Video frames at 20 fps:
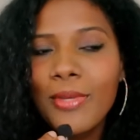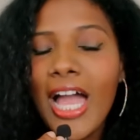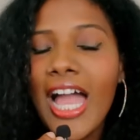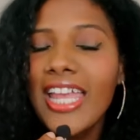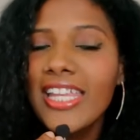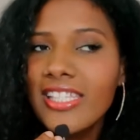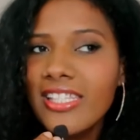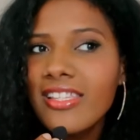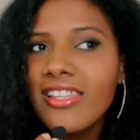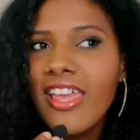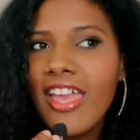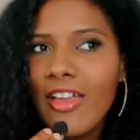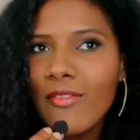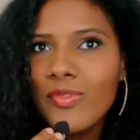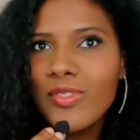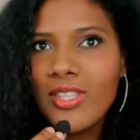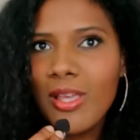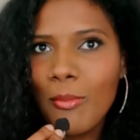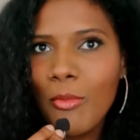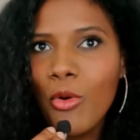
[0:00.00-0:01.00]
I did
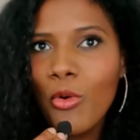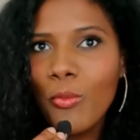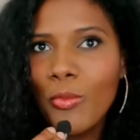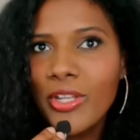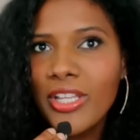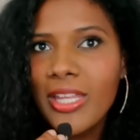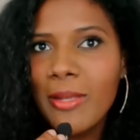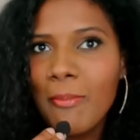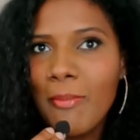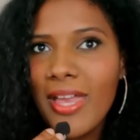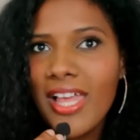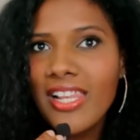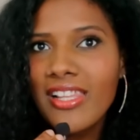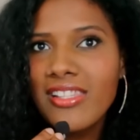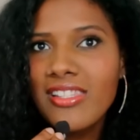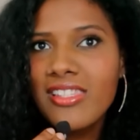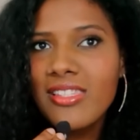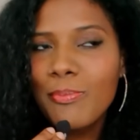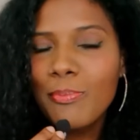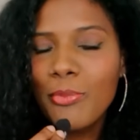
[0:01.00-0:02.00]
have some hormone
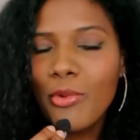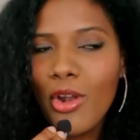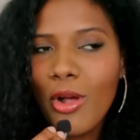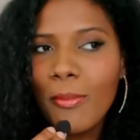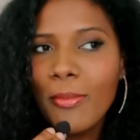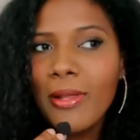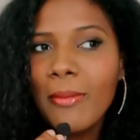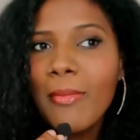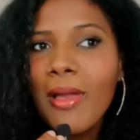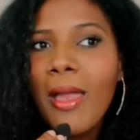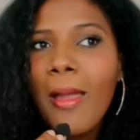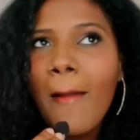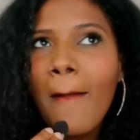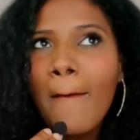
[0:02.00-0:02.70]
imbalance problem,